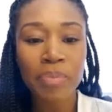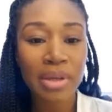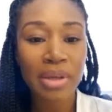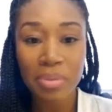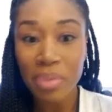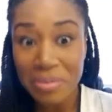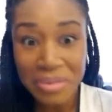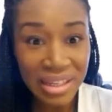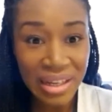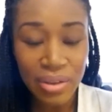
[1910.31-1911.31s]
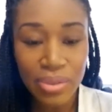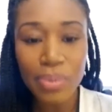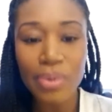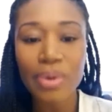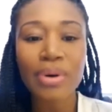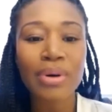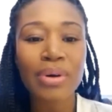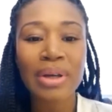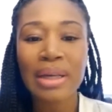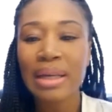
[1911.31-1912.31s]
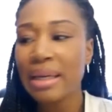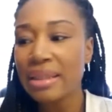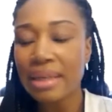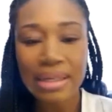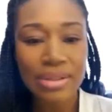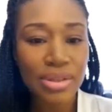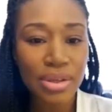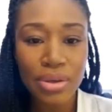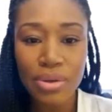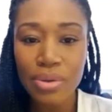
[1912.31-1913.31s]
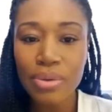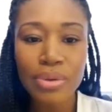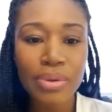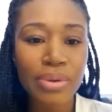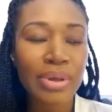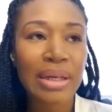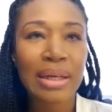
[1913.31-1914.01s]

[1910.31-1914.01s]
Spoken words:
in a public health role, in the ICU,